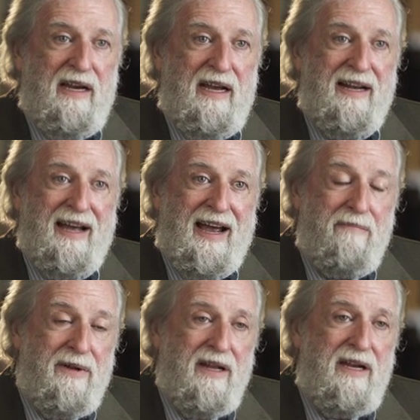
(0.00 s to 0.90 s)
And I
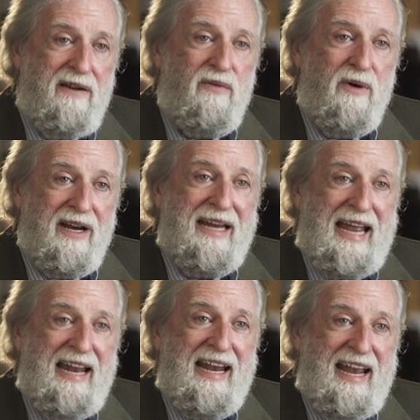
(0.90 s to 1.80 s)
believe we're
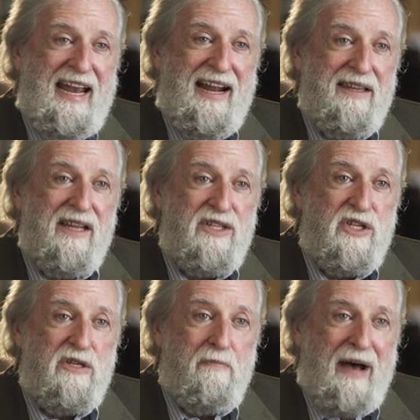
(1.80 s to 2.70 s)
getting at the
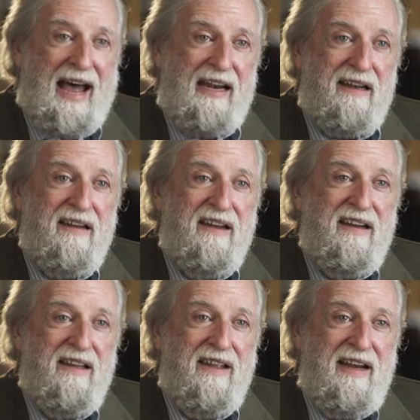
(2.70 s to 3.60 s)
spot,
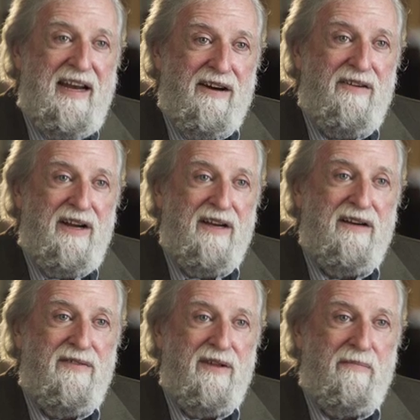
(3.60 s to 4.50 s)
the area
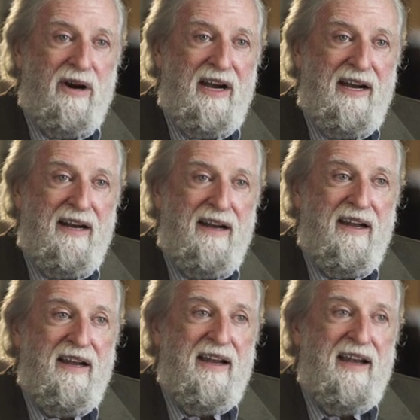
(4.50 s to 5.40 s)
of the brain
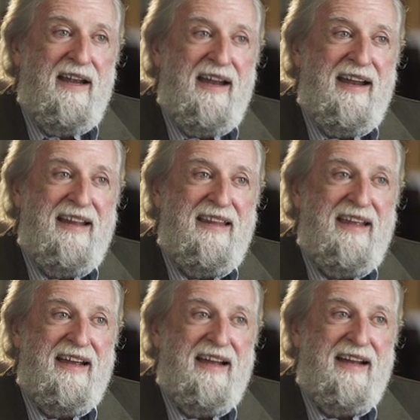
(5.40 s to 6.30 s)

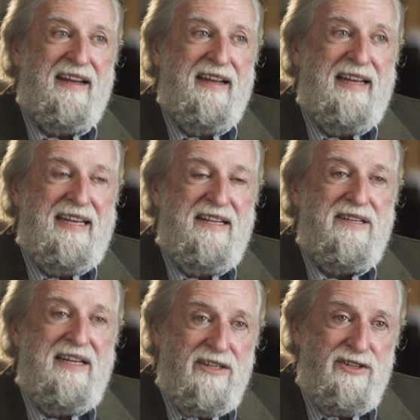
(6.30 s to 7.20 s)
that
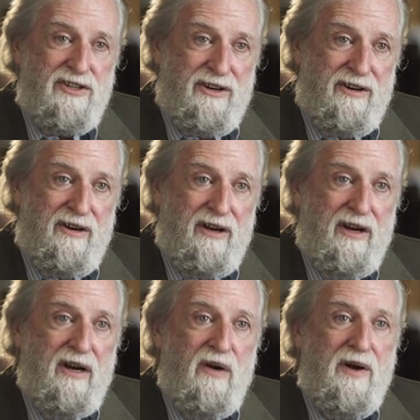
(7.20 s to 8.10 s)
is injured
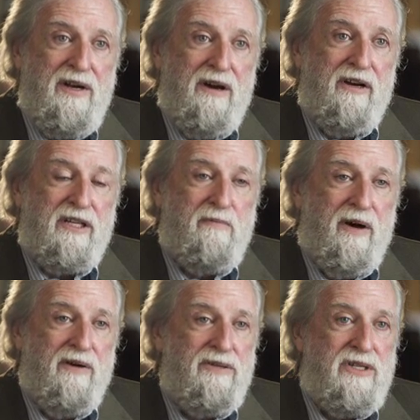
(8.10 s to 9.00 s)
when you're
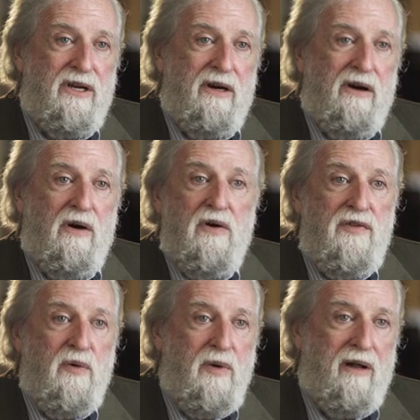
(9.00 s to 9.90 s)
exposed to
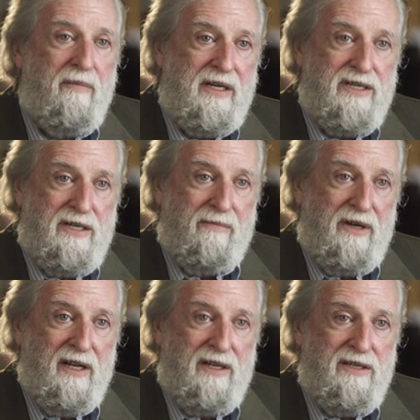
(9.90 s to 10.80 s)
overwhelming
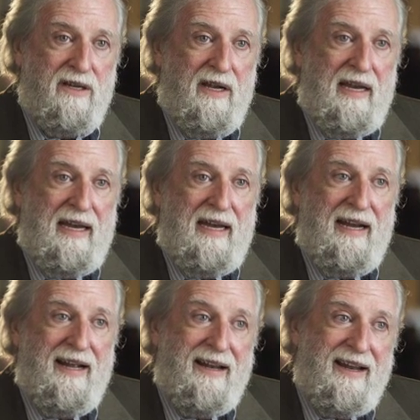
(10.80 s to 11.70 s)
stimulus.
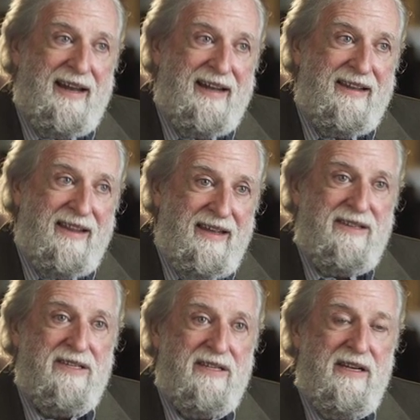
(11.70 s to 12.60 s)
And, and
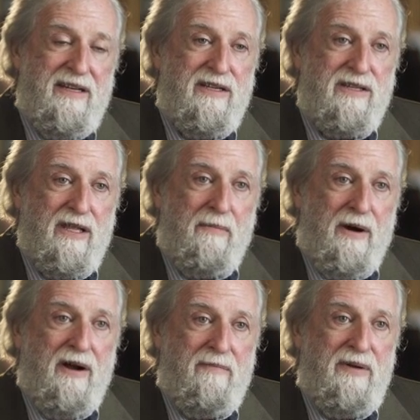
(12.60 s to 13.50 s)
this is the
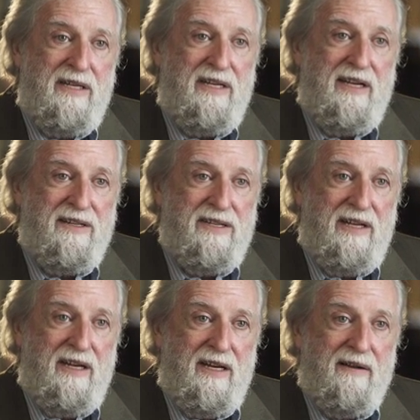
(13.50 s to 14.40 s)
part of
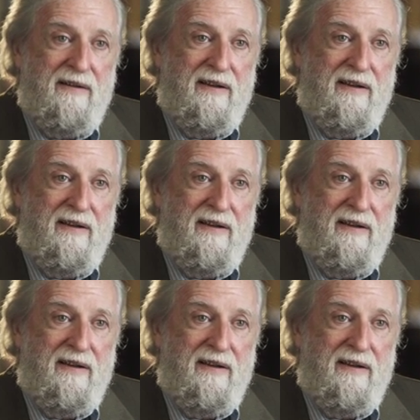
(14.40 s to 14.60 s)
PTSD